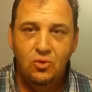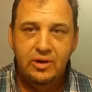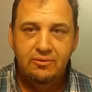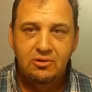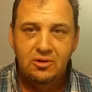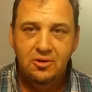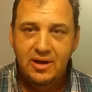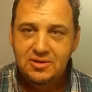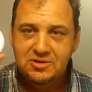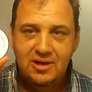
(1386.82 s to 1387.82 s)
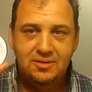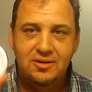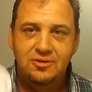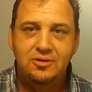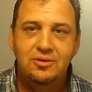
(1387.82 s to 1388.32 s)
whatever great scent
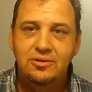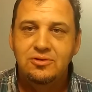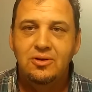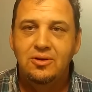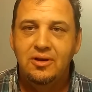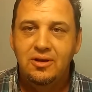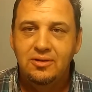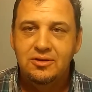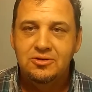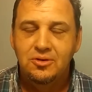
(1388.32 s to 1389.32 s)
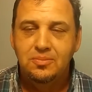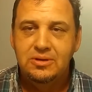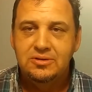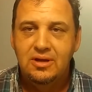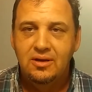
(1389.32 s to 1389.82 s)
that you enjoy in the soap
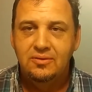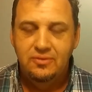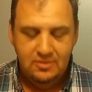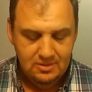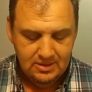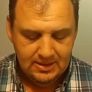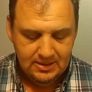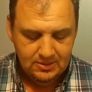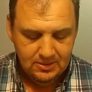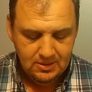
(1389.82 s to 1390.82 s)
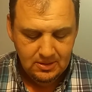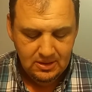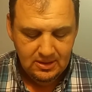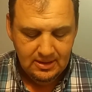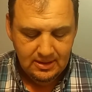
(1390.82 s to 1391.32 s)
itself. And
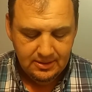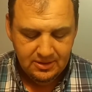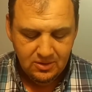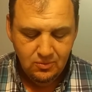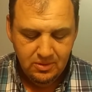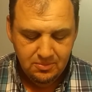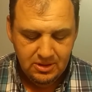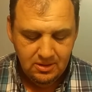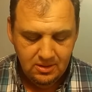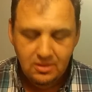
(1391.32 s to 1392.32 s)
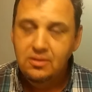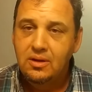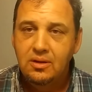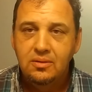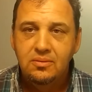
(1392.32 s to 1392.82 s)
I think we'll be
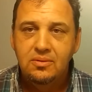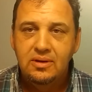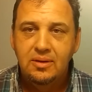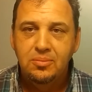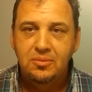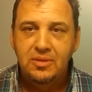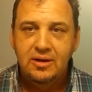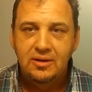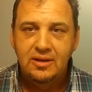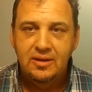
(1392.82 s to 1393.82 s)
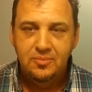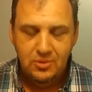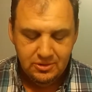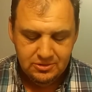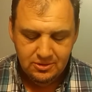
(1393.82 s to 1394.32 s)
implementing that
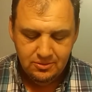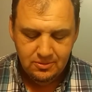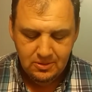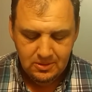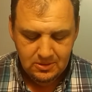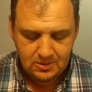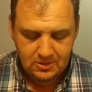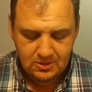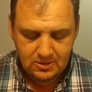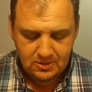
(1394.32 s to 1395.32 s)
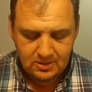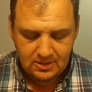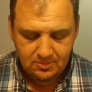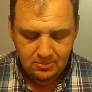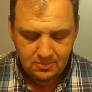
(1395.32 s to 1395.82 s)
pretty soon.
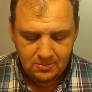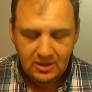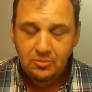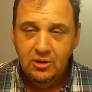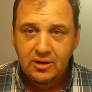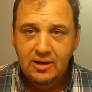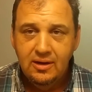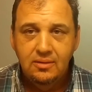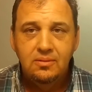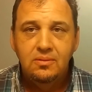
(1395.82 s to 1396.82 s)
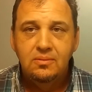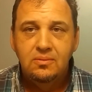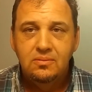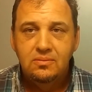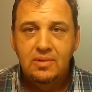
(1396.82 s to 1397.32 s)
I'm looking at
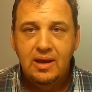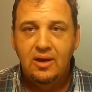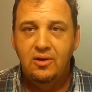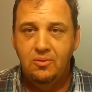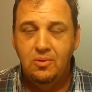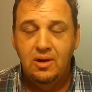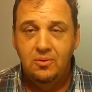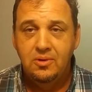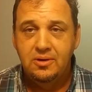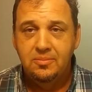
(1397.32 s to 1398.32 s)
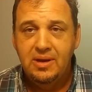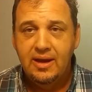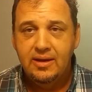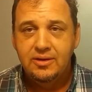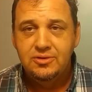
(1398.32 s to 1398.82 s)
how I want to
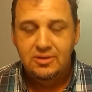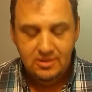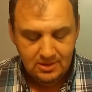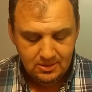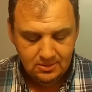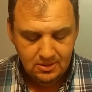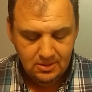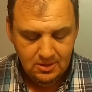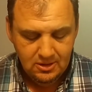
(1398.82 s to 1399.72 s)
package it and